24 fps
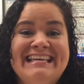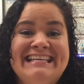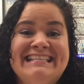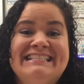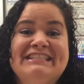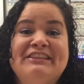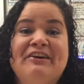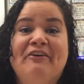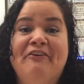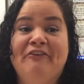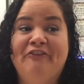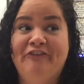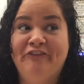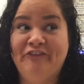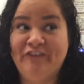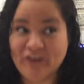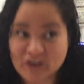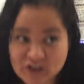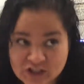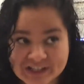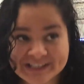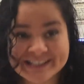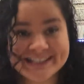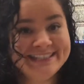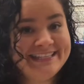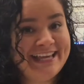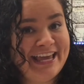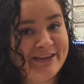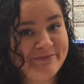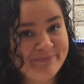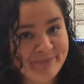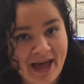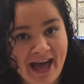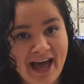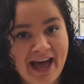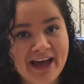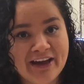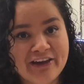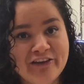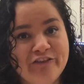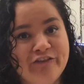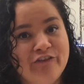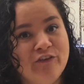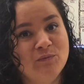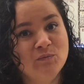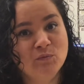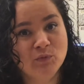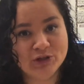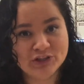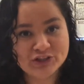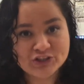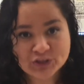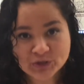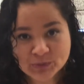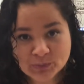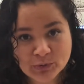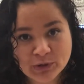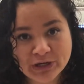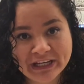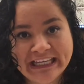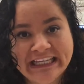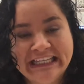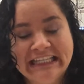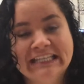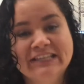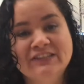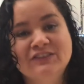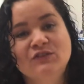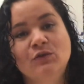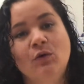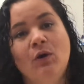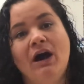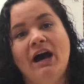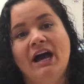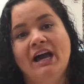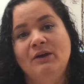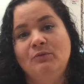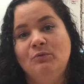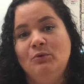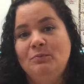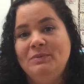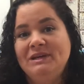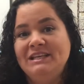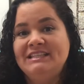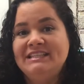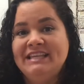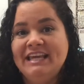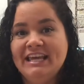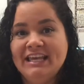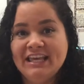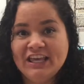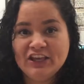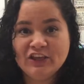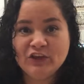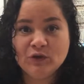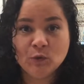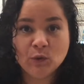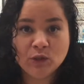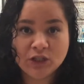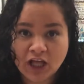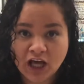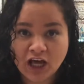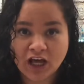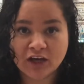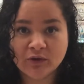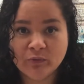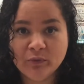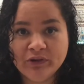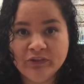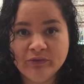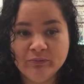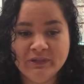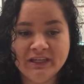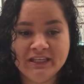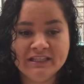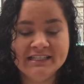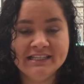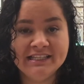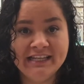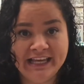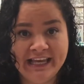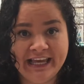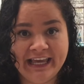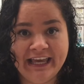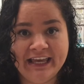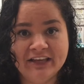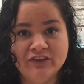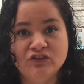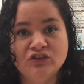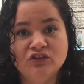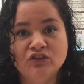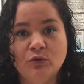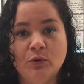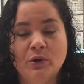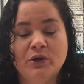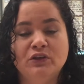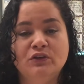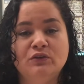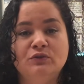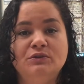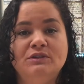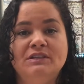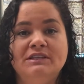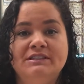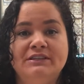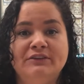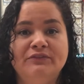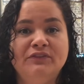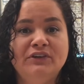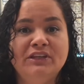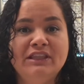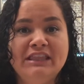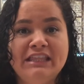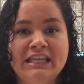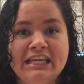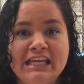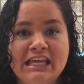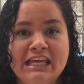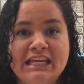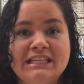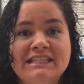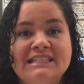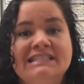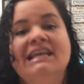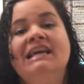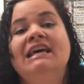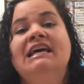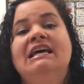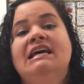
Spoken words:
is the first day back from winter break, so I will be taking you along with me today and showing you the different things